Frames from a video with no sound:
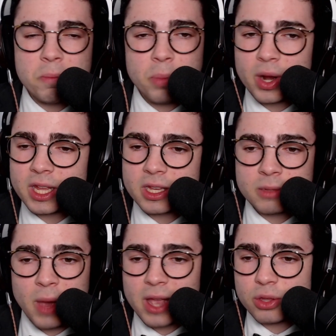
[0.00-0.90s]
But
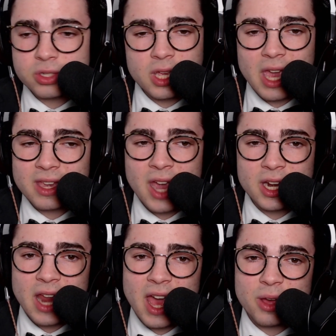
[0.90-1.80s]
Michaels could get
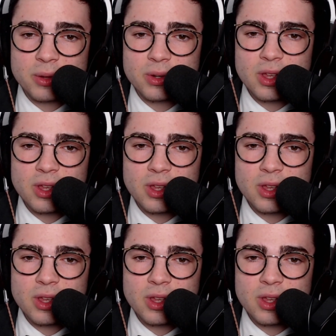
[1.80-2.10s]
counted out.